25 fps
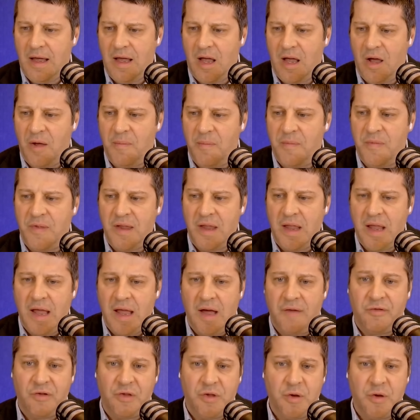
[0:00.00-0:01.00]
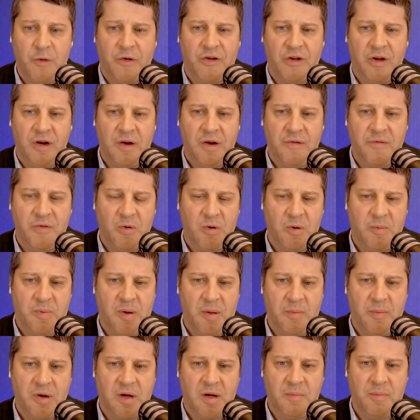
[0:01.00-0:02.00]
the evolution of the
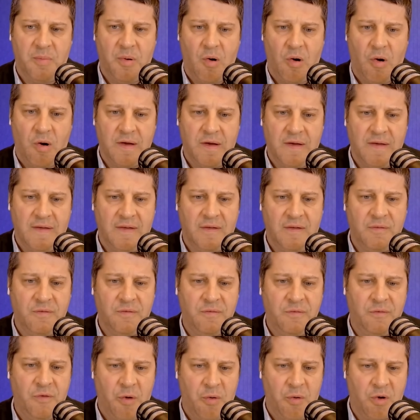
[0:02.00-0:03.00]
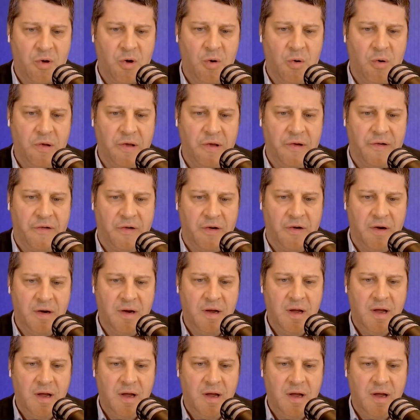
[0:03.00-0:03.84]
Republican Party's voter coalition,